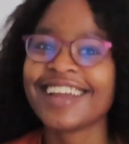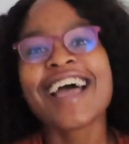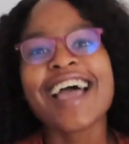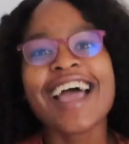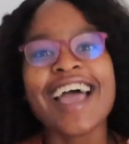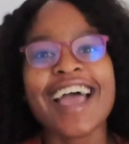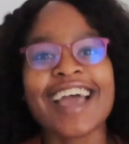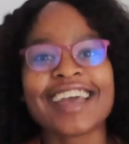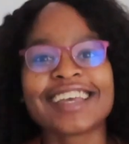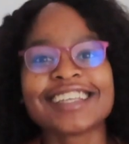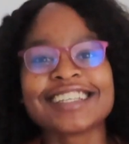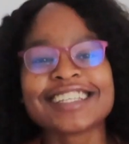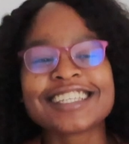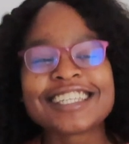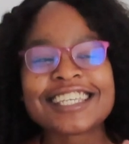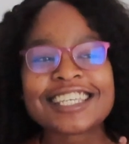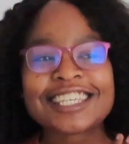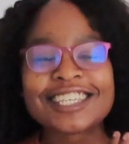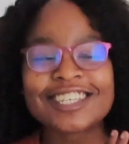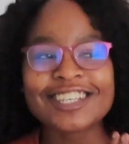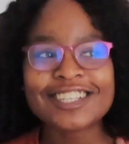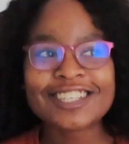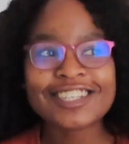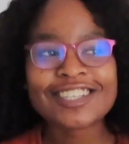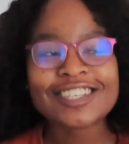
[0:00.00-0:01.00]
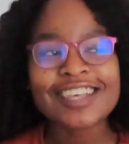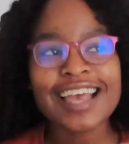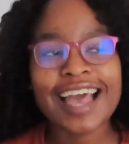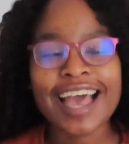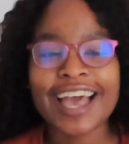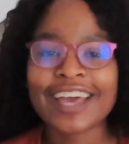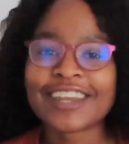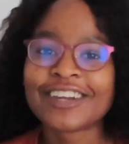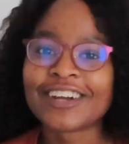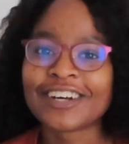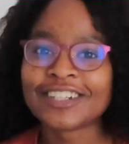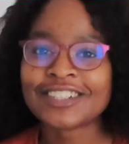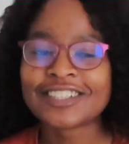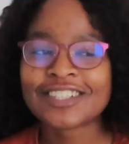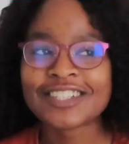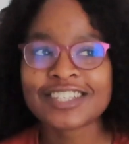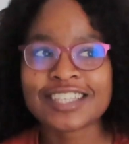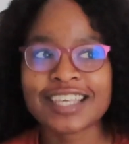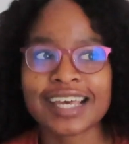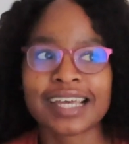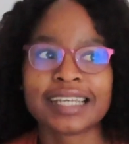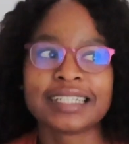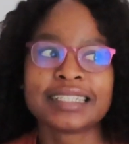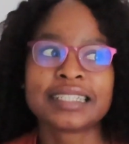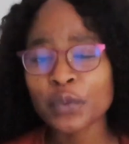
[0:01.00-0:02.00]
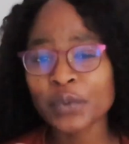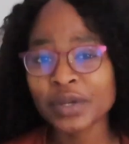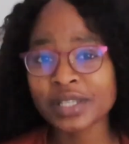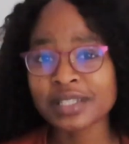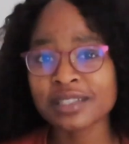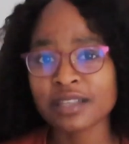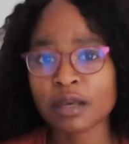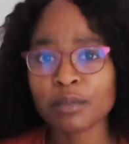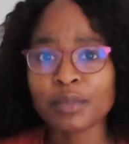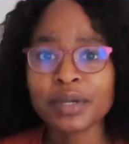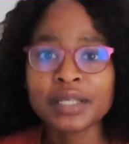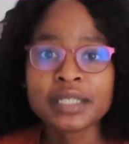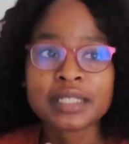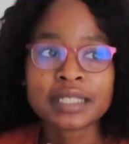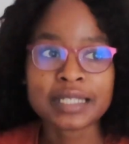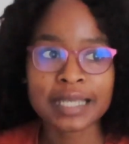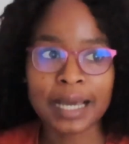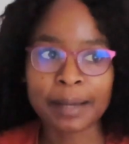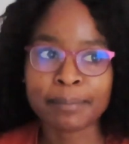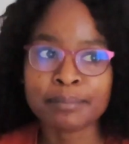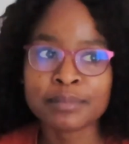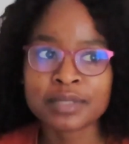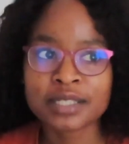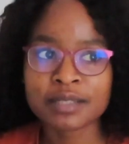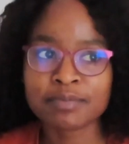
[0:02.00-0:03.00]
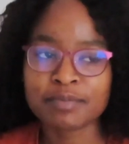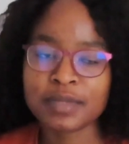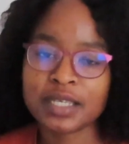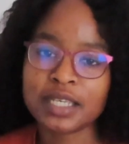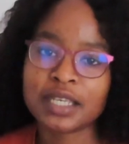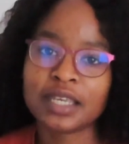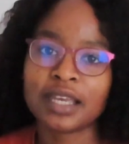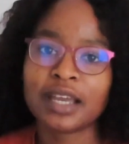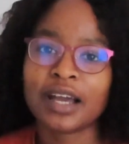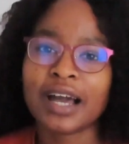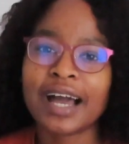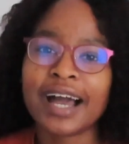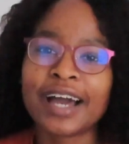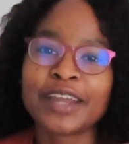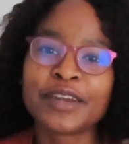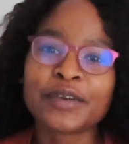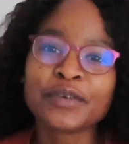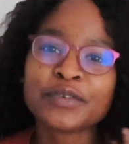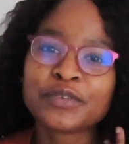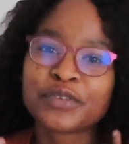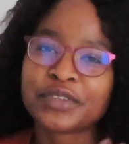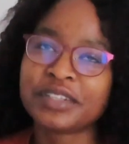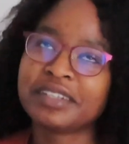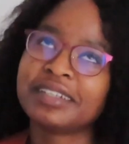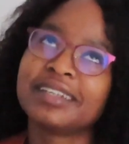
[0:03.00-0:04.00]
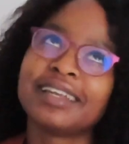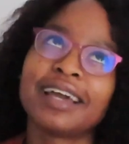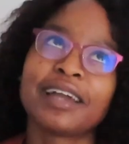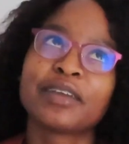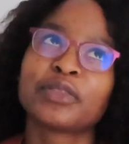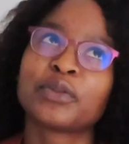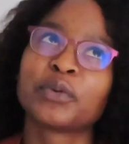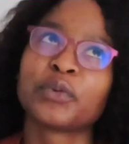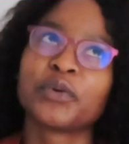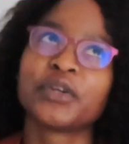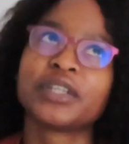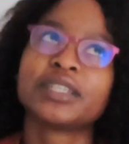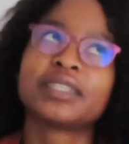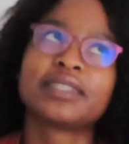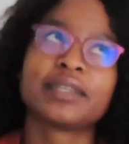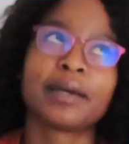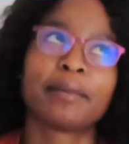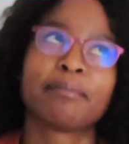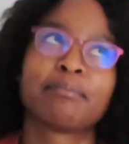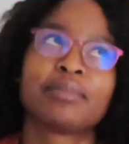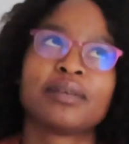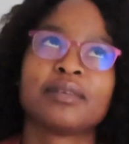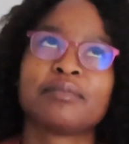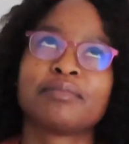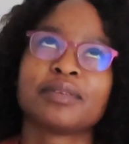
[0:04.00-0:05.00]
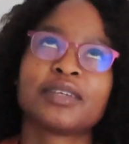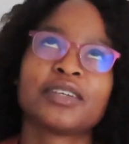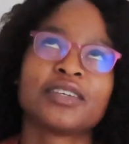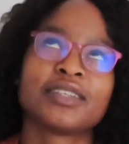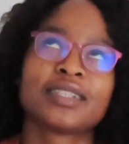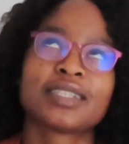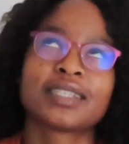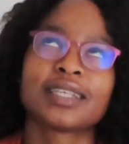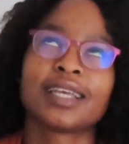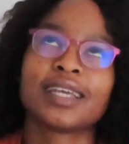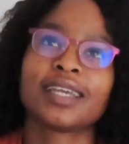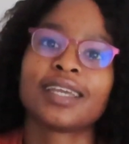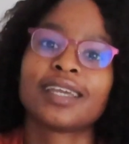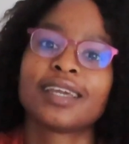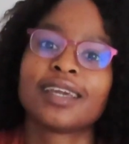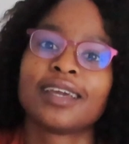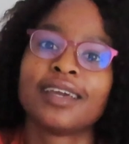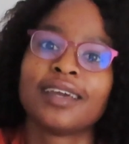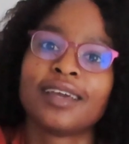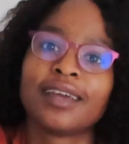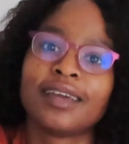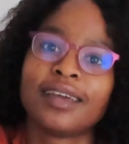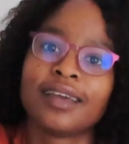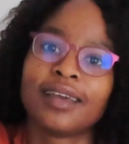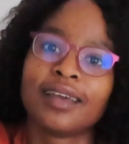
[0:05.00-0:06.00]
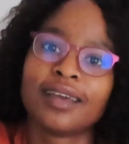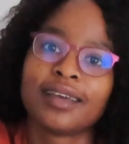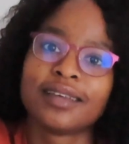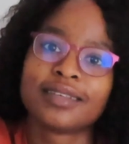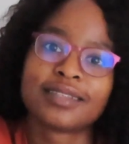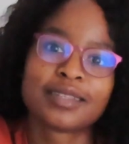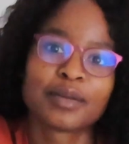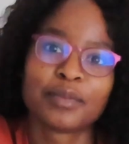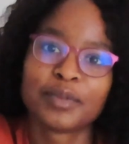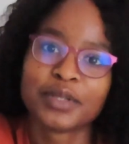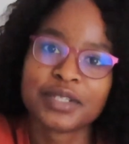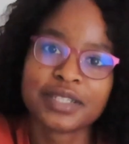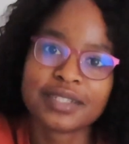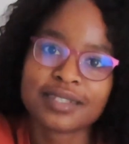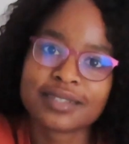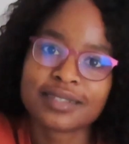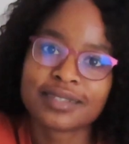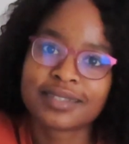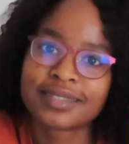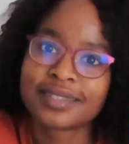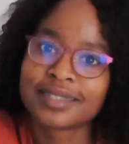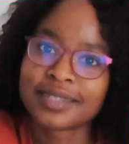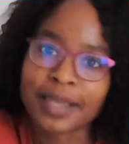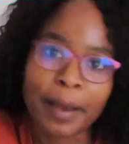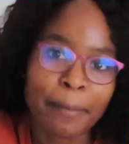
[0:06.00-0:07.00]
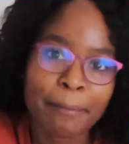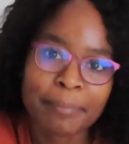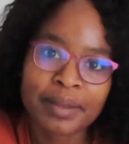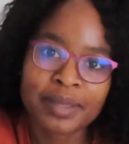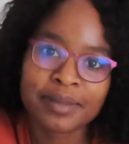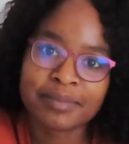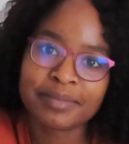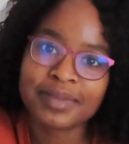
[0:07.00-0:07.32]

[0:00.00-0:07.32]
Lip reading: And just to add on to that, when someone dumps me, I don't really like the word dumping because like someone is dumping